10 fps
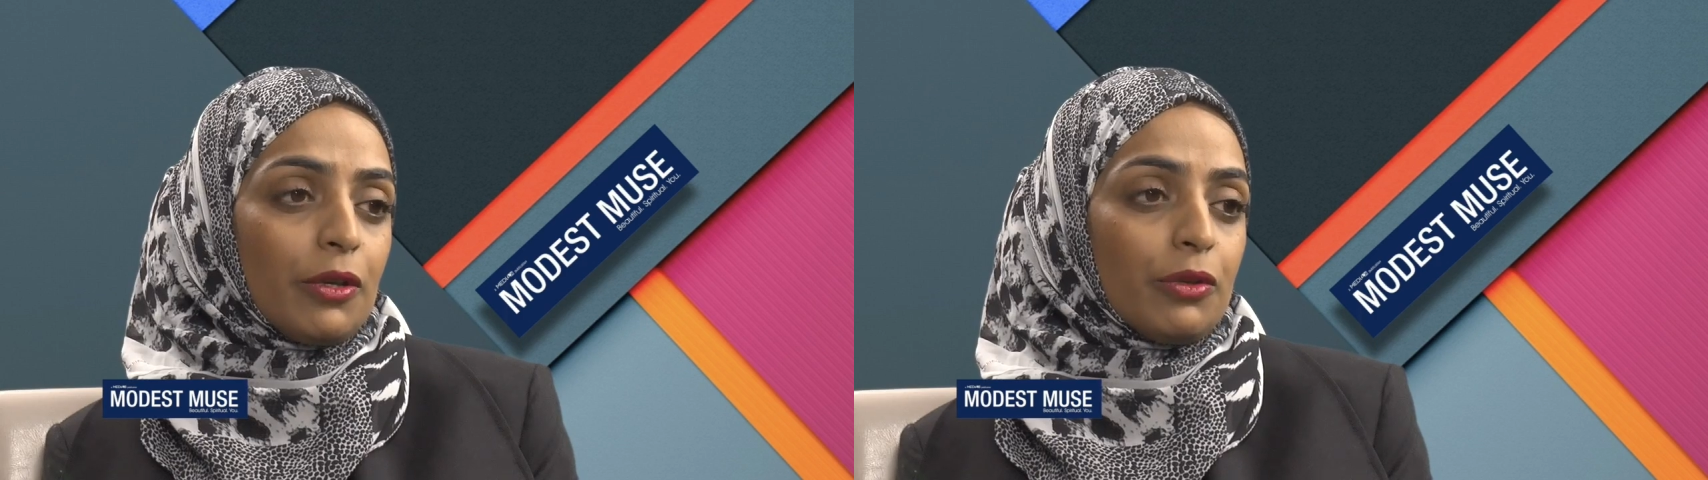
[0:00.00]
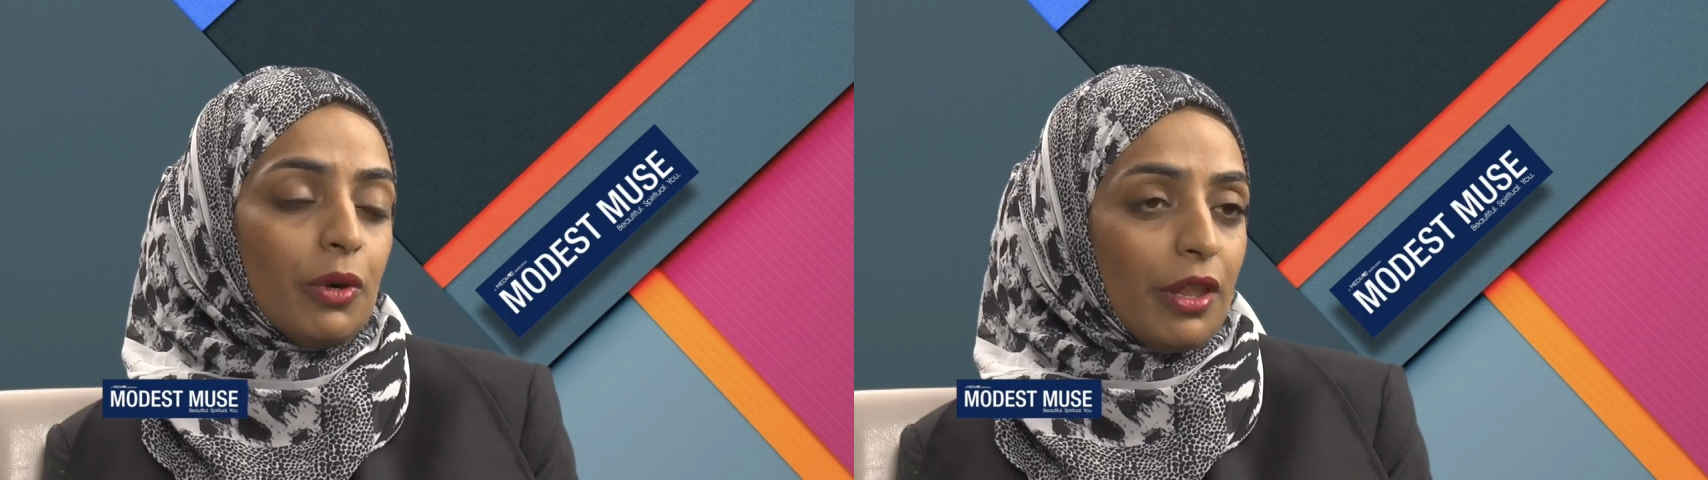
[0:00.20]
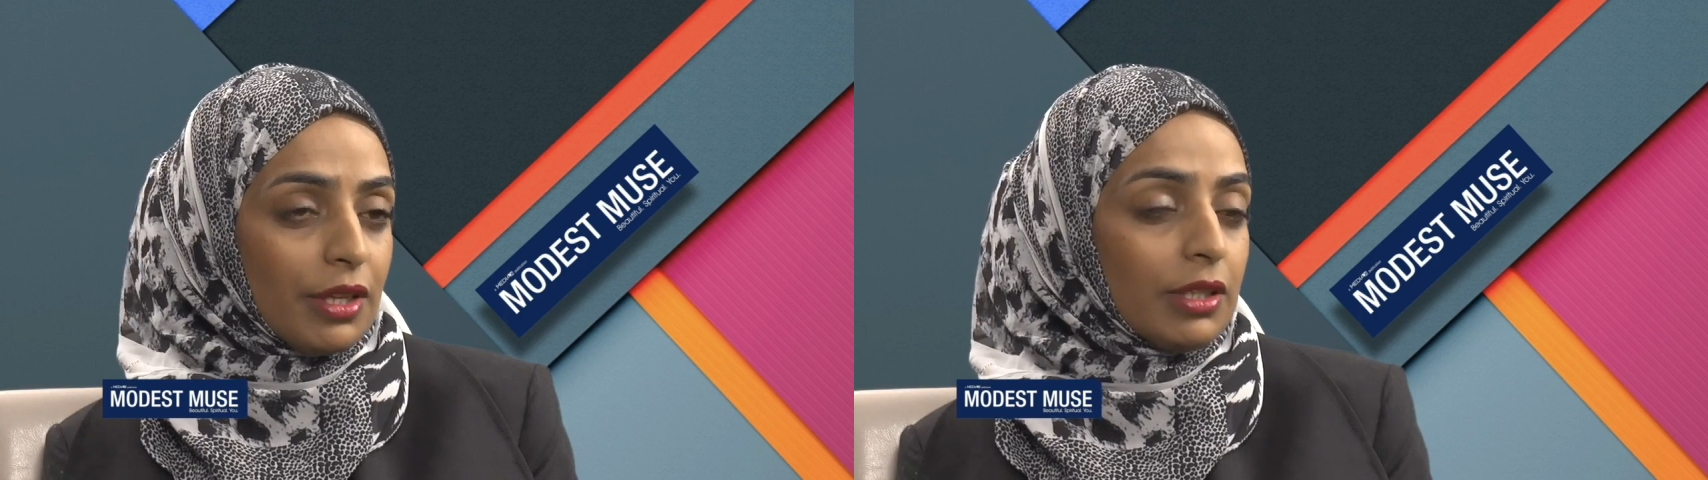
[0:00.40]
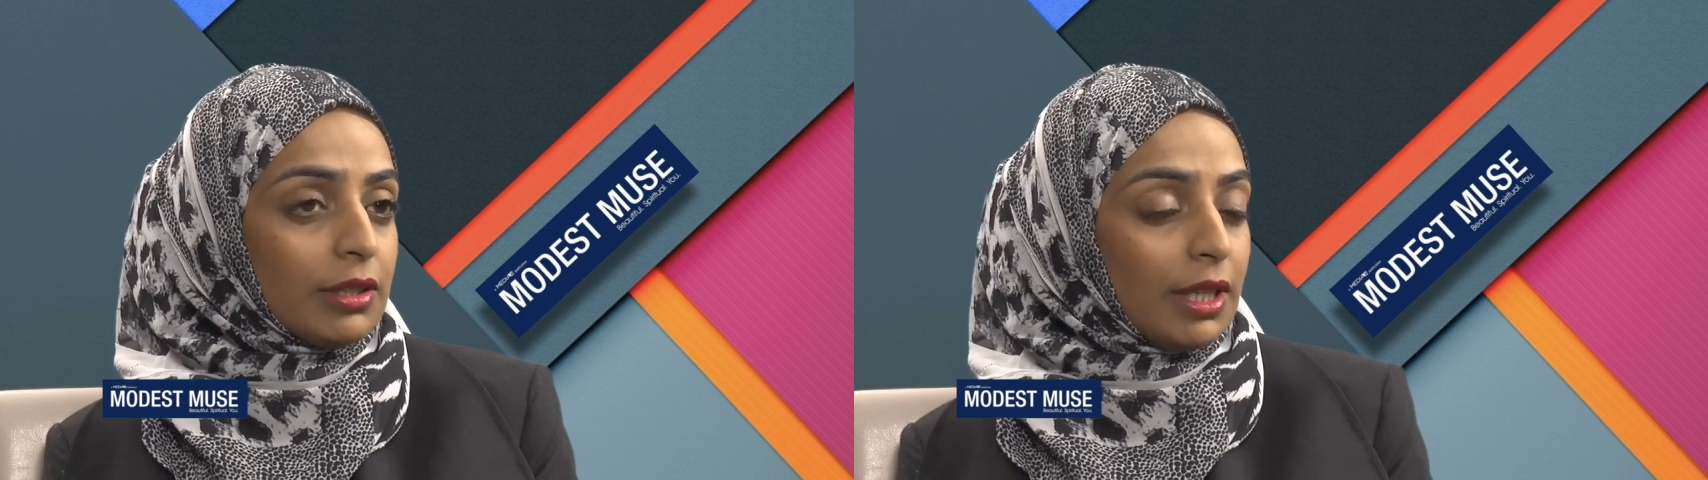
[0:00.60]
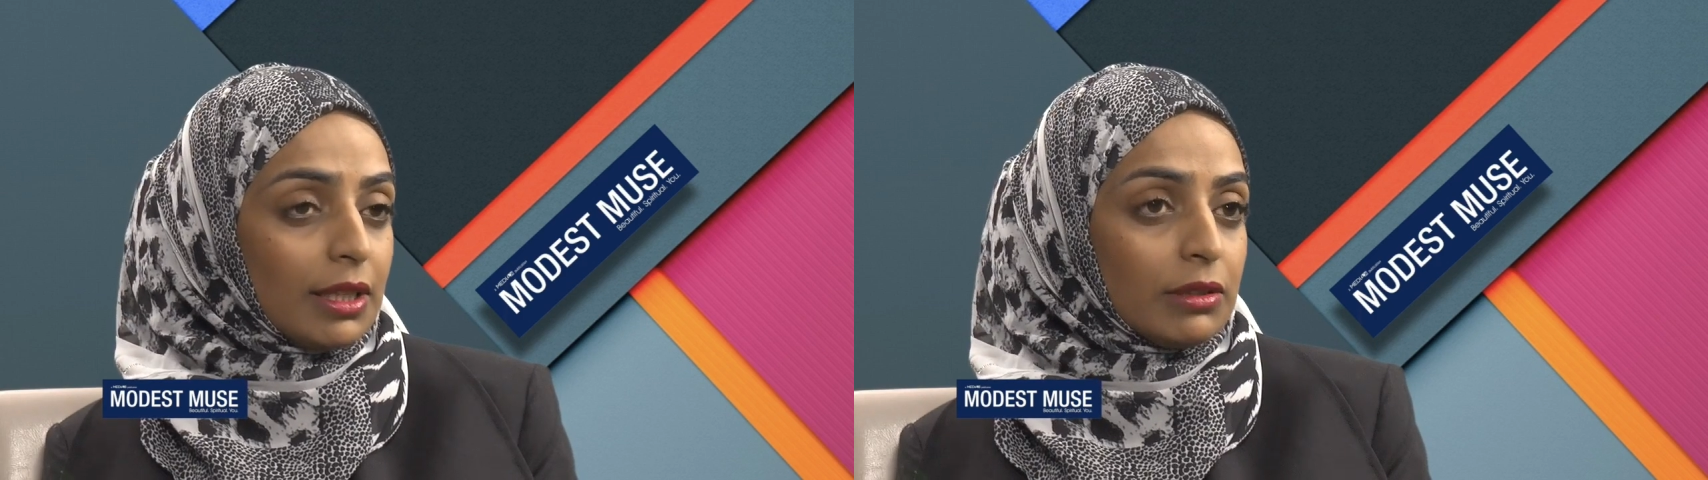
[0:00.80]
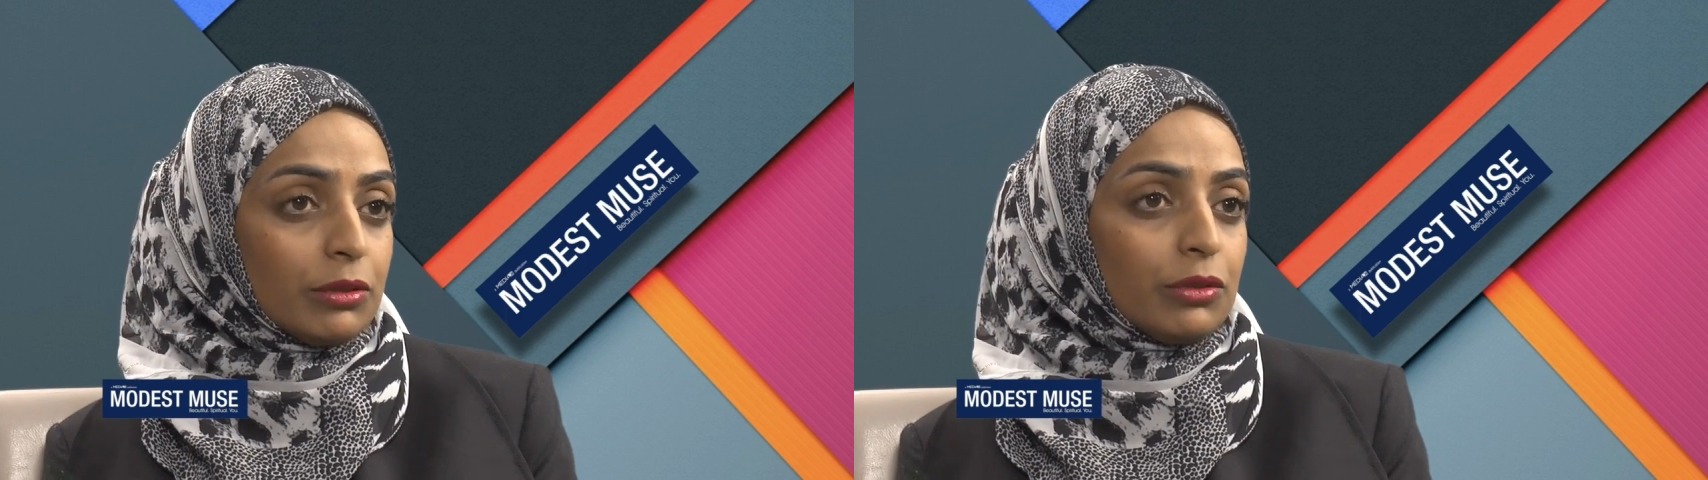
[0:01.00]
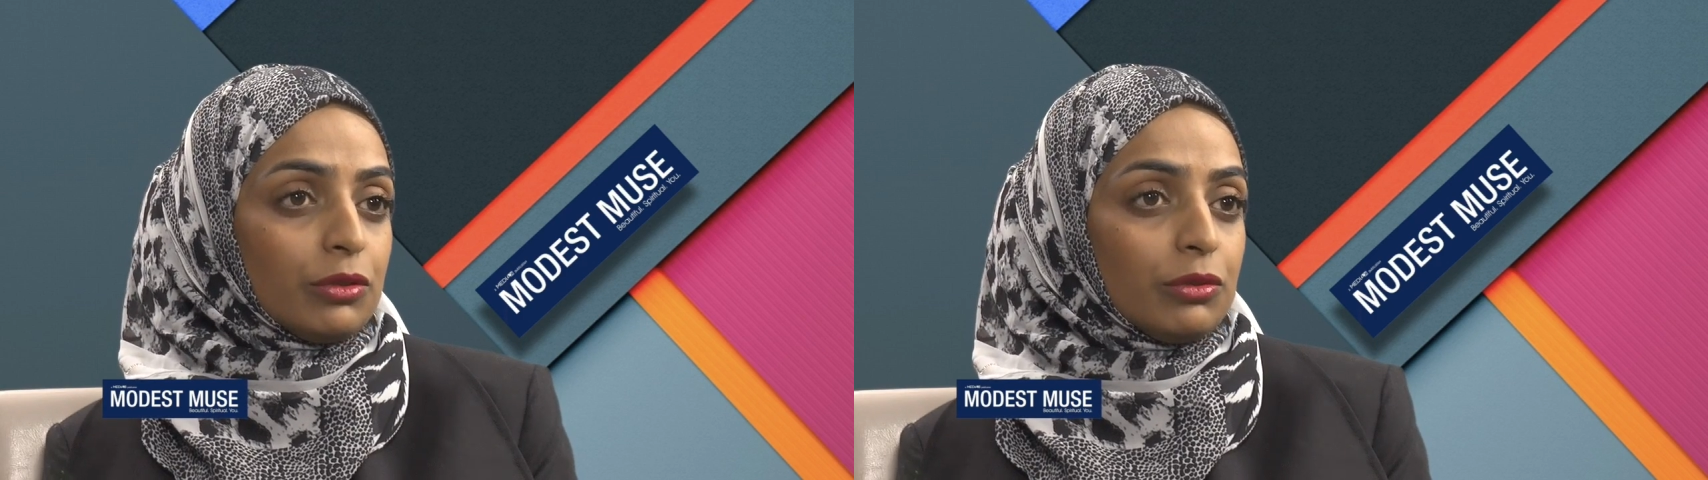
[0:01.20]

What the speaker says: You are then entitled to